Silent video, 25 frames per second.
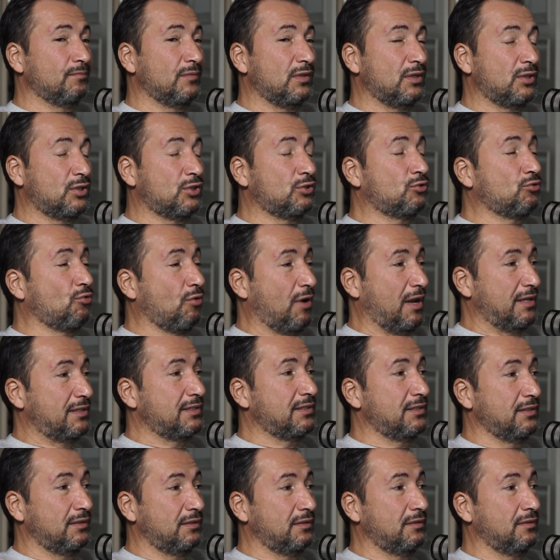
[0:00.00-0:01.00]

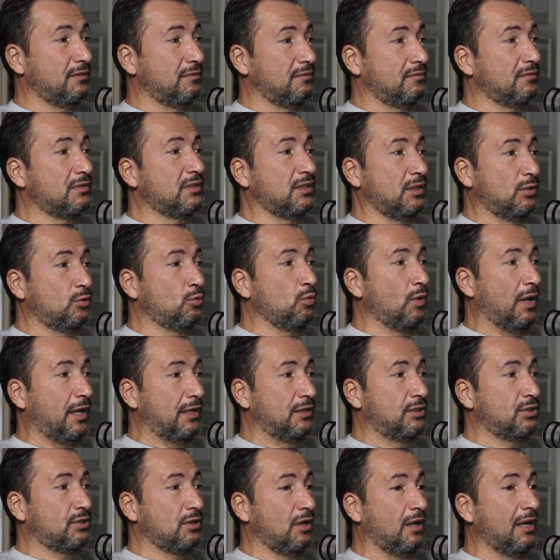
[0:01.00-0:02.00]
stressed
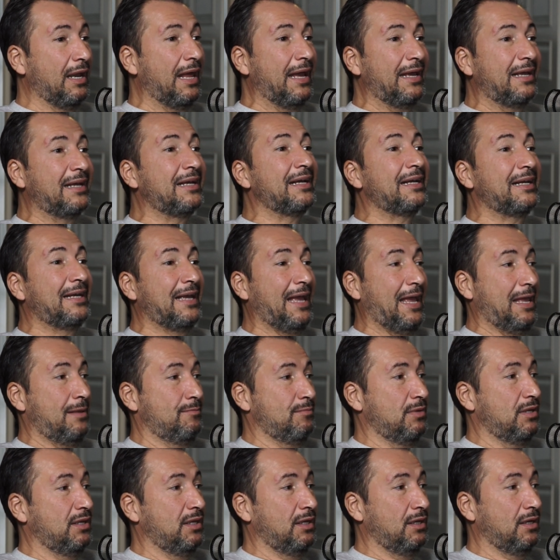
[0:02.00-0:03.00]
situation like a game
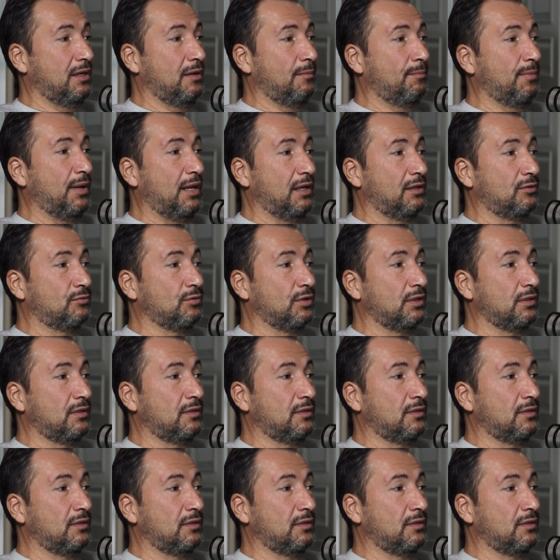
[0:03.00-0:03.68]
in Belgrade.